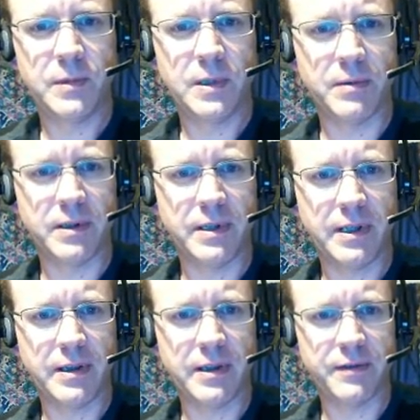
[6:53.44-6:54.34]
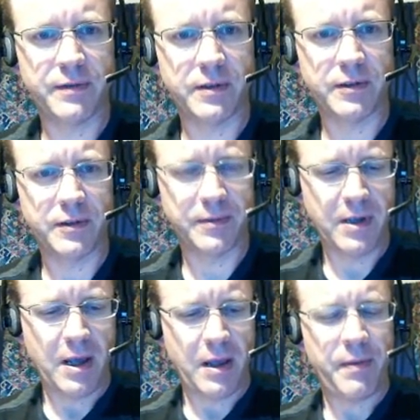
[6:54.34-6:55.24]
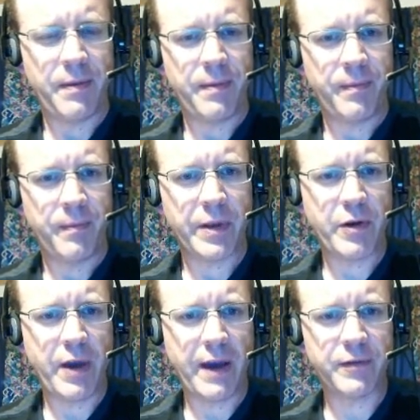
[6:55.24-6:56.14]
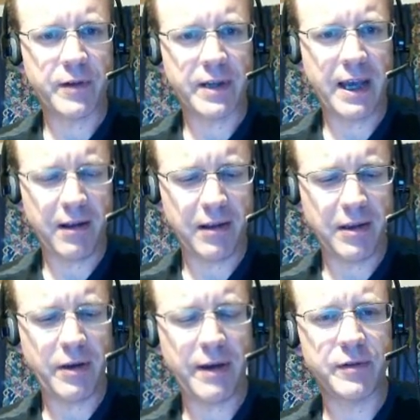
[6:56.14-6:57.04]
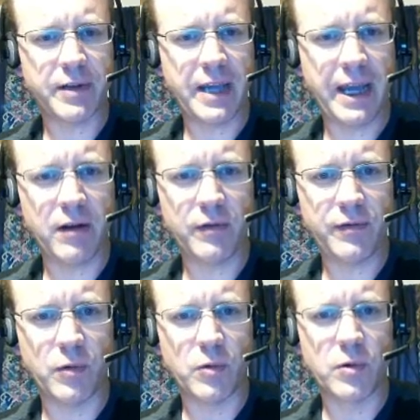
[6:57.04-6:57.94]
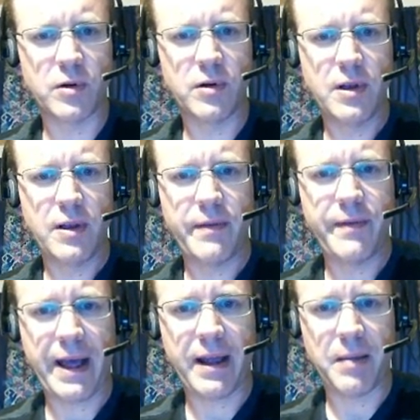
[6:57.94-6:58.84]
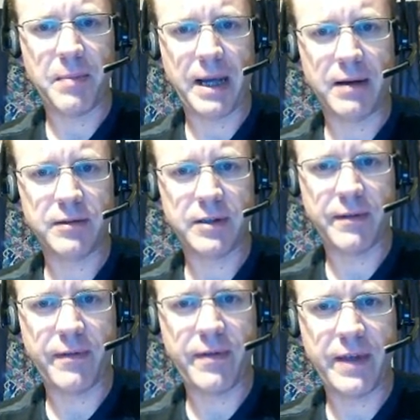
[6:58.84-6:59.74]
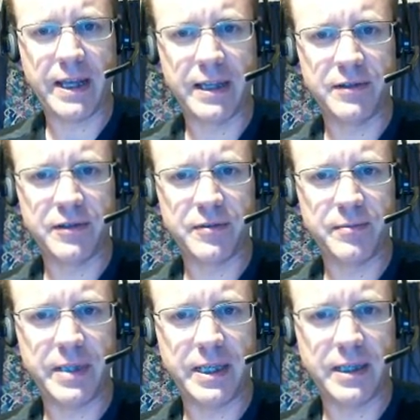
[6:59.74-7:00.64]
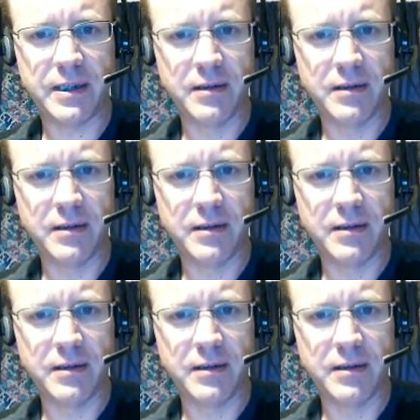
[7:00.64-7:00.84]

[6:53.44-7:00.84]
want to take this first because you have to account for that amount of things being